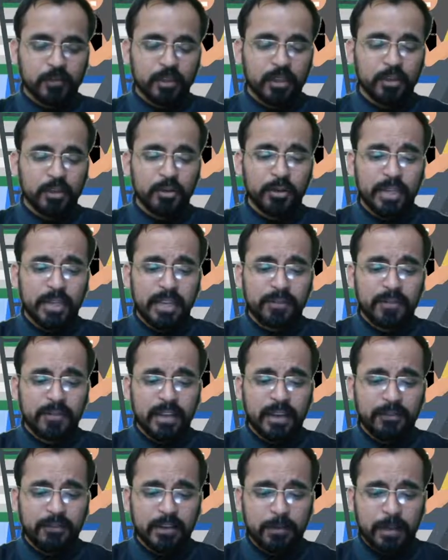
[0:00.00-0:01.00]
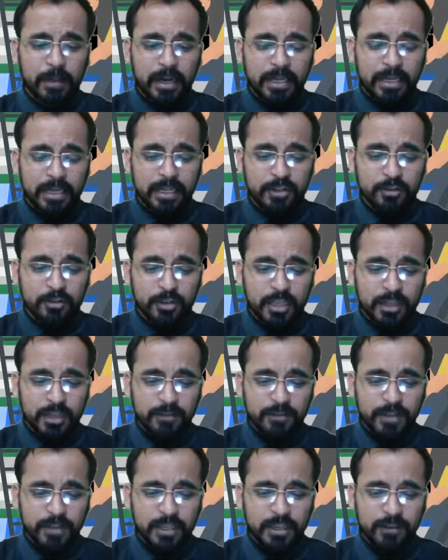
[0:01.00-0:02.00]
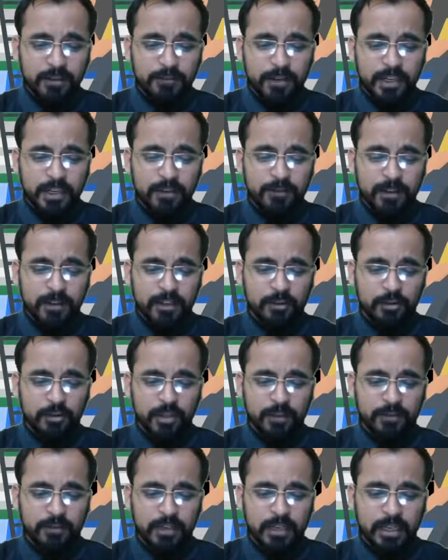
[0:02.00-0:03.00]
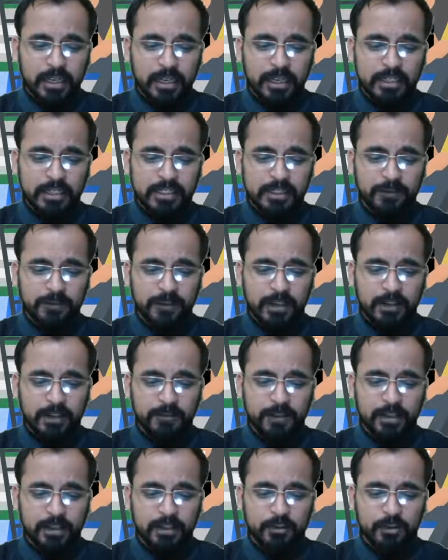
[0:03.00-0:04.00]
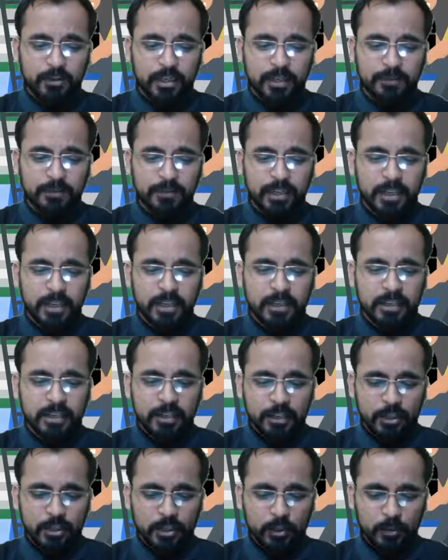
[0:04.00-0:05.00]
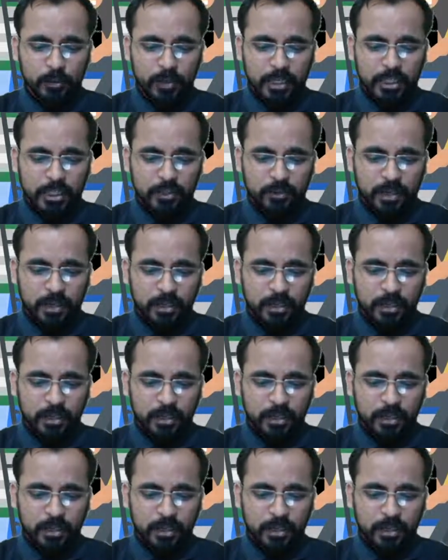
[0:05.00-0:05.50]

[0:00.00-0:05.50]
Good evening everybody, good evening, a very good evening guys, a very good evening to each one